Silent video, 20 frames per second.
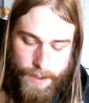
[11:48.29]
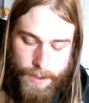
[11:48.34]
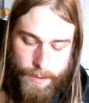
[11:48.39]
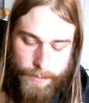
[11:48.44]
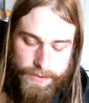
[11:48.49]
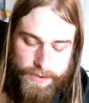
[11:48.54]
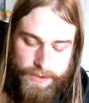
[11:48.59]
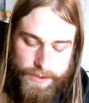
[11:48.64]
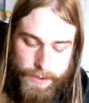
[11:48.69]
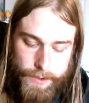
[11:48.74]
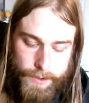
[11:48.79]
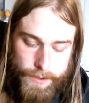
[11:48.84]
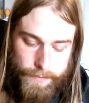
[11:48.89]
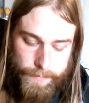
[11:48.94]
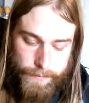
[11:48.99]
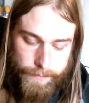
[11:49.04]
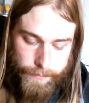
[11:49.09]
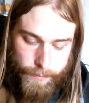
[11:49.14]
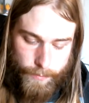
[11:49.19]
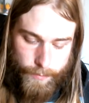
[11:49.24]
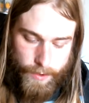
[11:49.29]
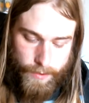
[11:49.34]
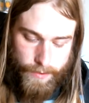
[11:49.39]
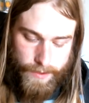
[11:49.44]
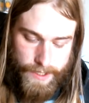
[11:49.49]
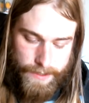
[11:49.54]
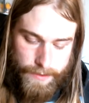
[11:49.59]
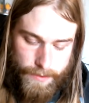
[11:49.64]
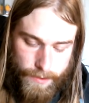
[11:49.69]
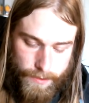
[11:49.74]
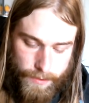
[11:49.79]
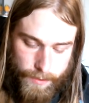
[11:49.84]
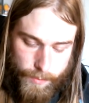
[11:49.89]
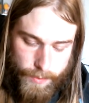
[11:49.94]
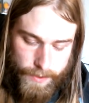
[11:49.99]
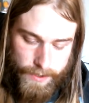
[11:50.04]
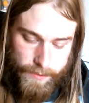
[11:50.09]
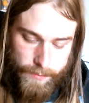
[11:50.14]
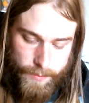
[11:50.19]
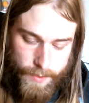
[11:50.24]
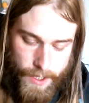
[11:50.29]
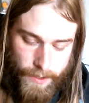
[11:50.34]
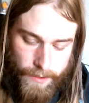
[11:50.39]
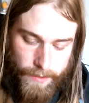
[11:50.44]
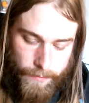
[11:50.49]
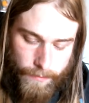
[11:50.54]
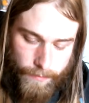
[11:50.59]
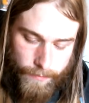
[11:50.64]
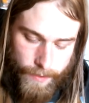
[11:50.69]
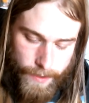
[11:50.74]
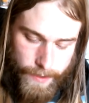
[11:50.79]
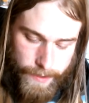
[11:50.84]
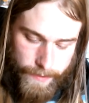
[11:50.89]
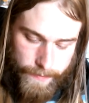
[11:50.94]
Observe from your eternal perspective